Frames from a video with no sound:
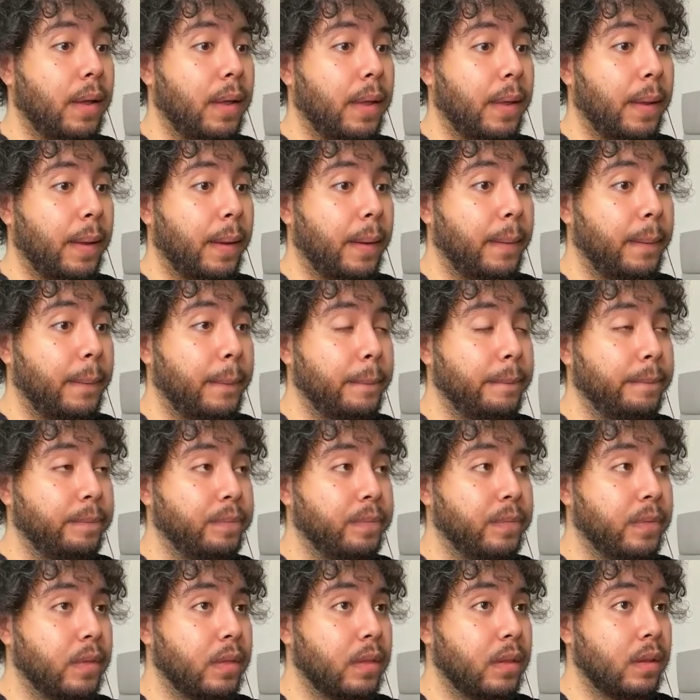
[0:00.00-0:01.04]

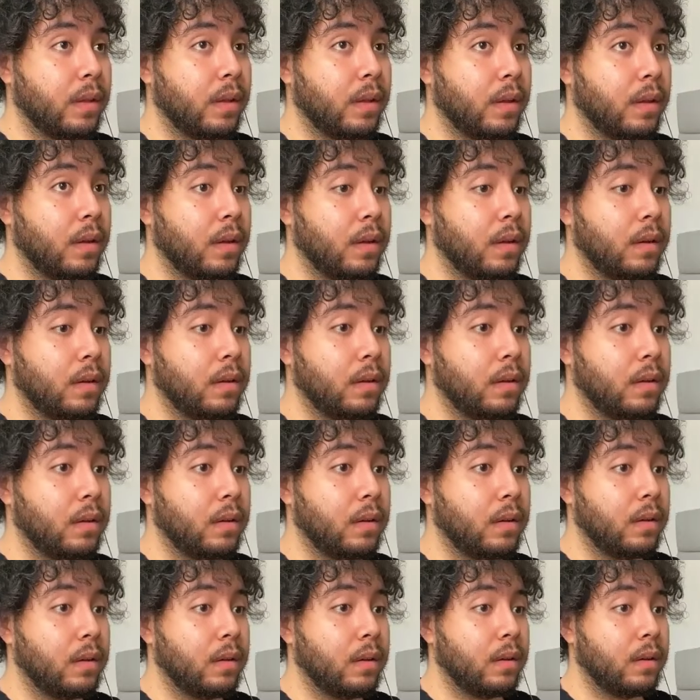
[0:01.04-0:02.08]

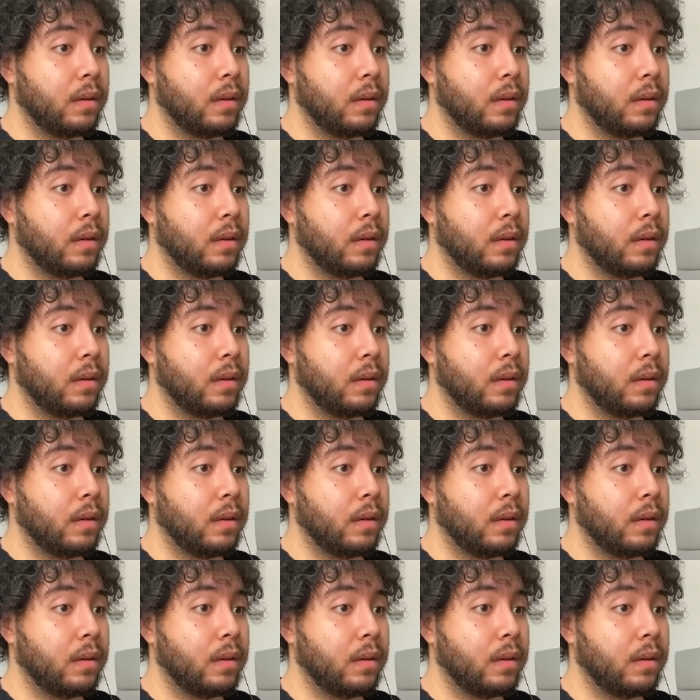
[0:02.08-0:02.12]
No one is speaking in this clip.